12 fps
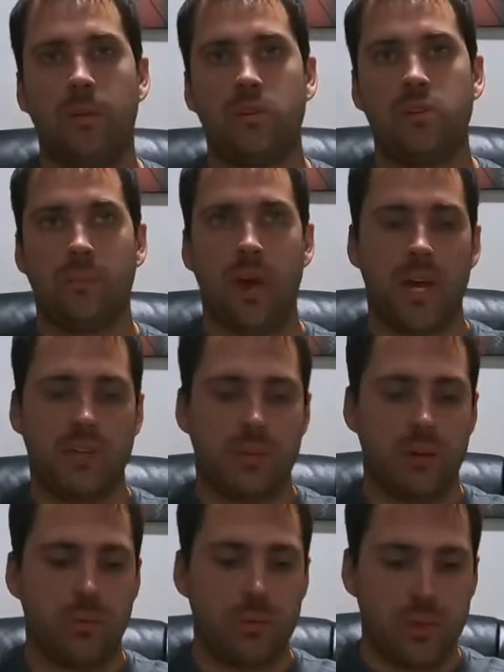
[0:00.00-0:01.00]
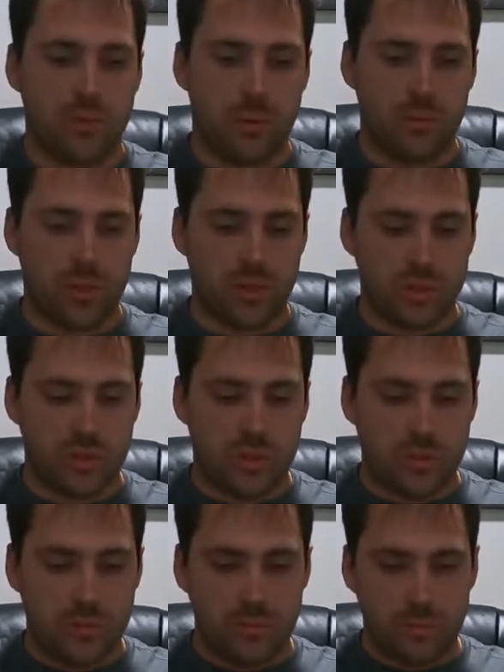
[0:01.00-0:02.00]
pass the OBD2
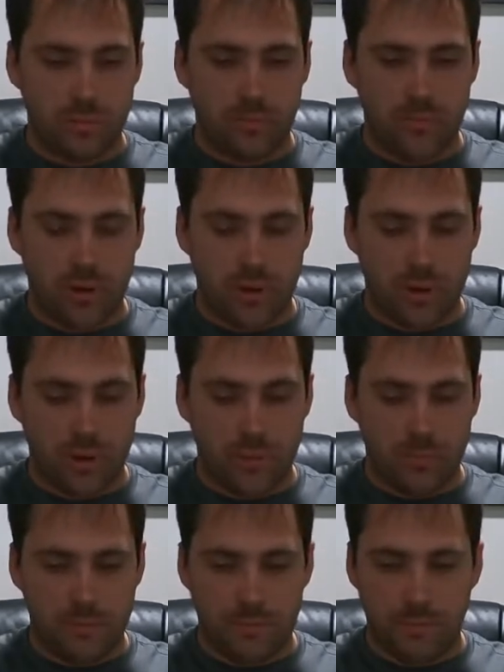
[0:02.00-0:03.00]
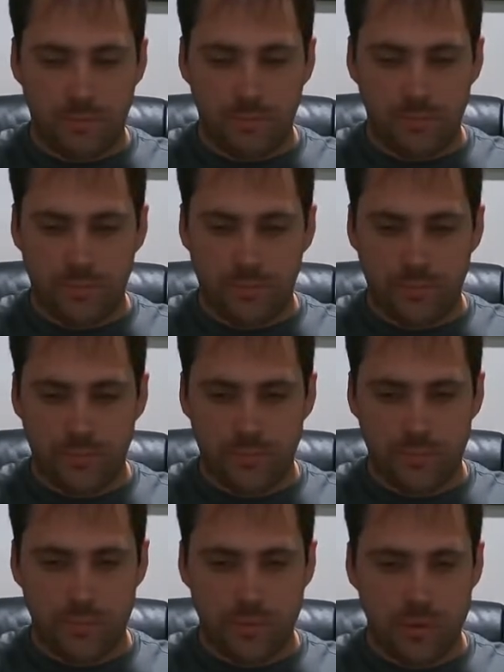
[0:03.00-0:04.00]
emissions.
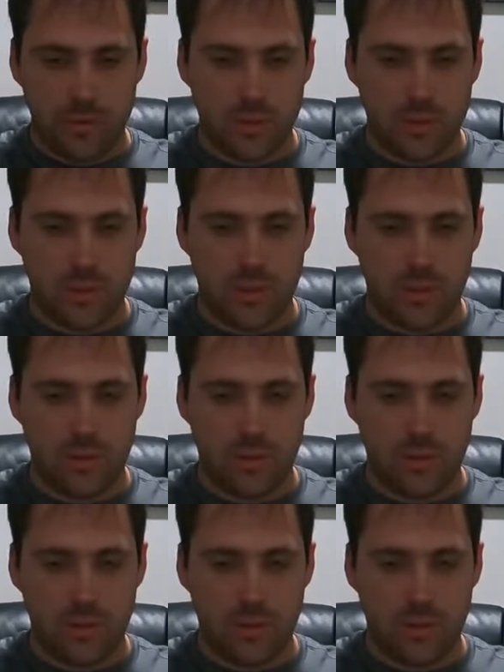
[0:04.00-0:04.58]
Let's see.